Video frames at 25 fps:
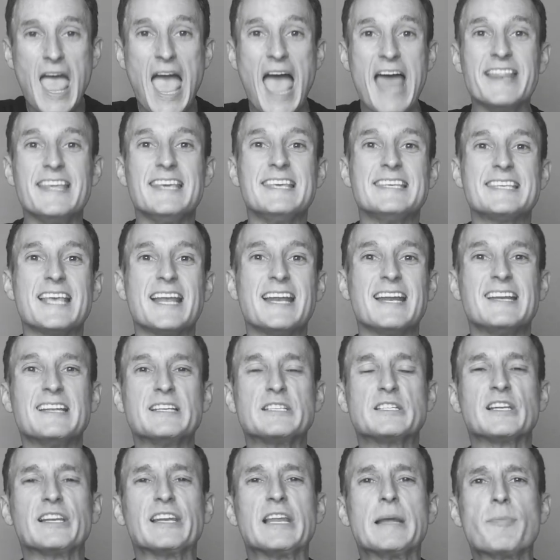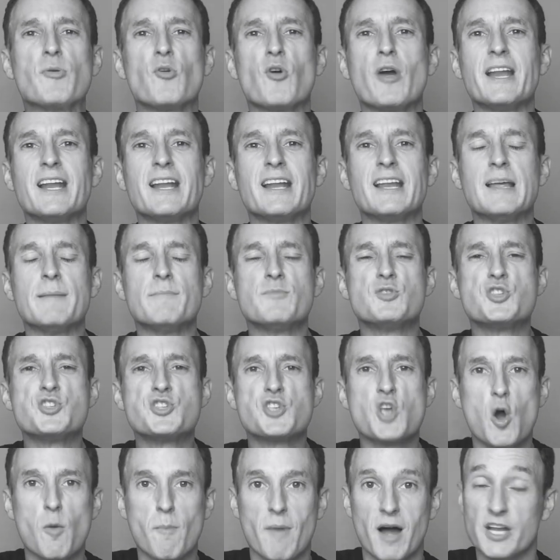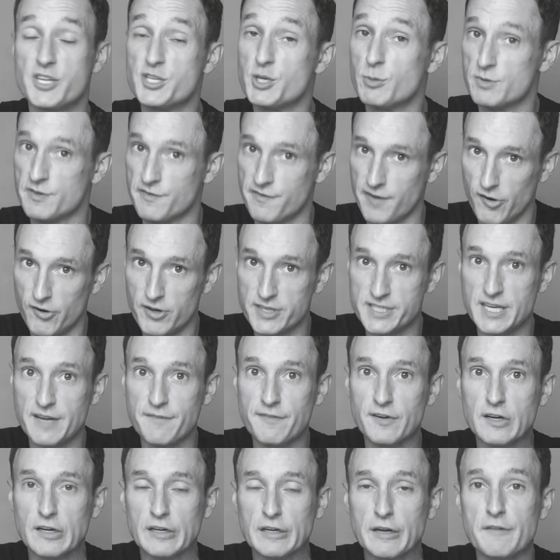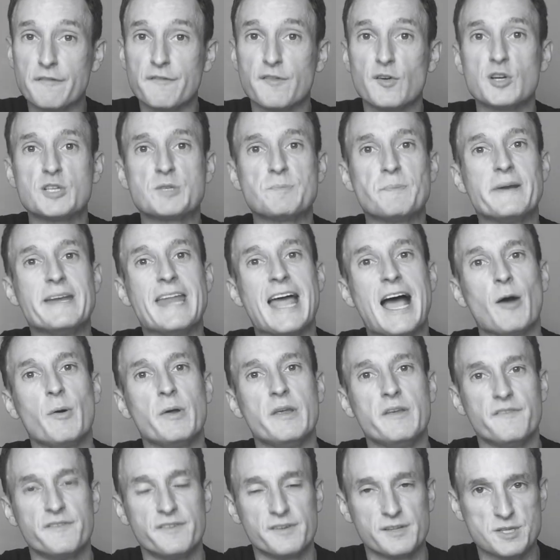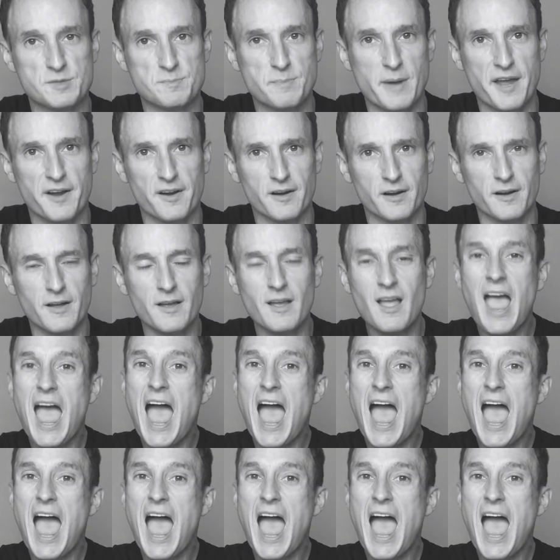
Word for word: And he said it has liberated him so much. It was very difficult at first, but now he feels better.